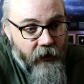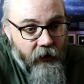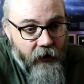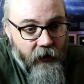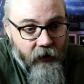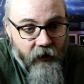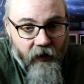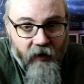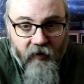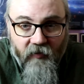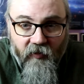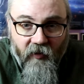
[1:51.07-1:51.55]

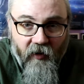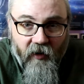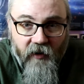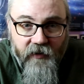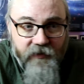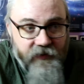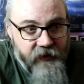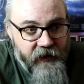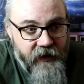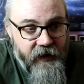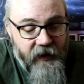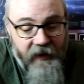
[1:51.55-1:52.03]
a
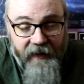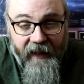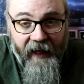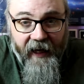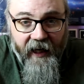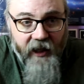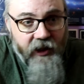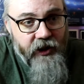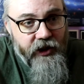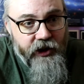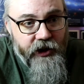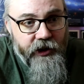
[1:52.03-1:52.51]
grassy
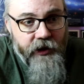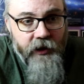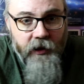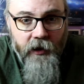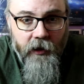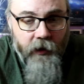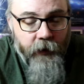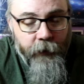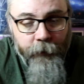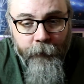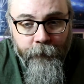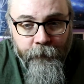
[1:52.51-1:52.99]
ledge.
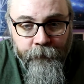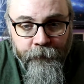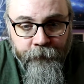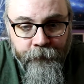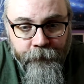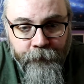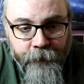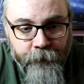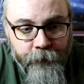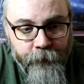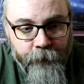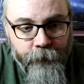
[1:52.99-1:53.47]

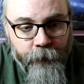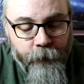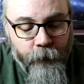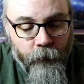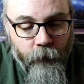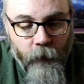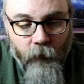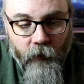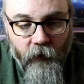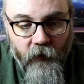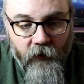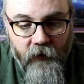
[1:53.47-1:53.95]

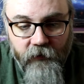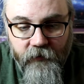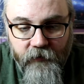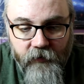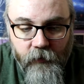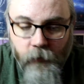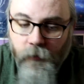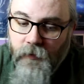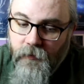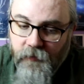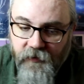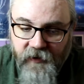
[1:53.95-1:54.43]

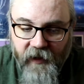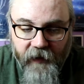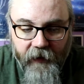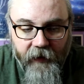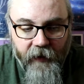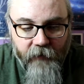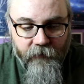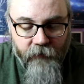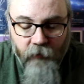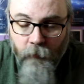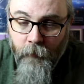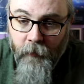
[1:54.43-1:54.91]
So we sat
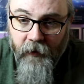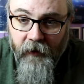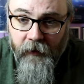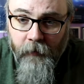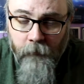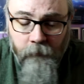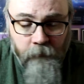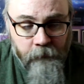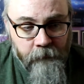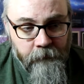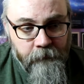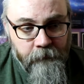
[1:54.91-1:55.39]
there for a bit.